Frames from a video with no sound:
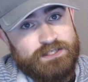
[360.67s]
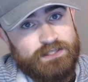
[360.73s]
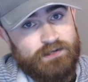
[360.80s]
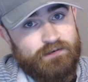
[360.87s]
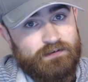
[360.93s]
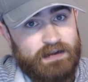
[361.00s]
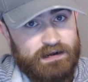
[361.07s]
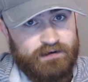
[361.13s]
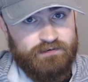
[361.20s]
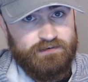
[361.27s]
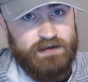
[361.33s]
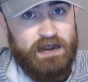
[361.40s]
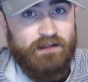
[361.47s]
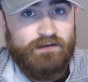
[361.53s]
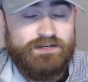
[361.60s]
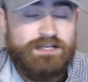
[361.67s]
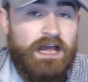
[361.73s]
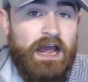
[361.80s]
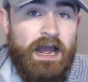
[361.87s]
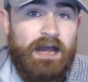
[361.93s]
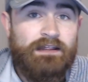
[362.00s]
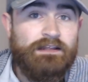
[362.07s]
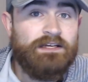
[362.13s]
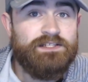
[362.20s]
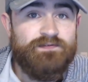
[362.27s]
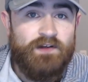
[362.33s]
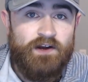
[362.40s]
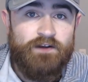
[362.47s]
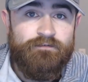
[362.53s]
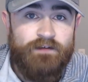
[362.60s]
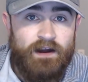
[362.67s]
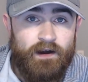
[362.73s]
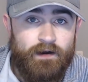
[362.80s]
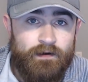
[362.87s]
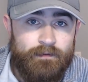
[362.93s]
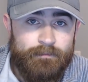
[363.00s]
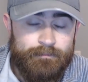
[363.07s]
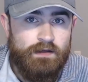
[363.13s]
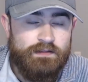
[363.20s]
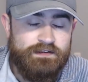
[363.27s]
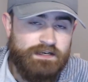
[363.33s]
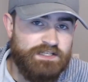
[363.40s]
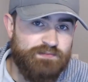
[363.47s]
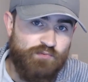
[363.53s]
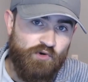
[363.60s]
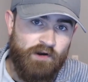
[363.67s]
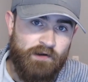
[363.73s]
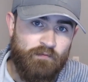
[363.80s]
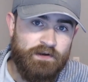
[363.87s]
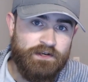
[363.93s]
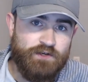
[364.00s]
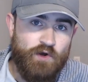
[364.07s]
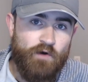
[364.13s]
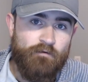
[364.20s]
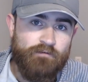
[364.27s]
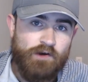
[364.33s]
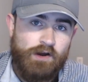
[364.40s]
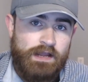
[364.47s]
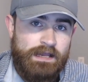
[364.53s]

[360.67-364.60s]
under $900, I think is very fair. The next pro I want to go over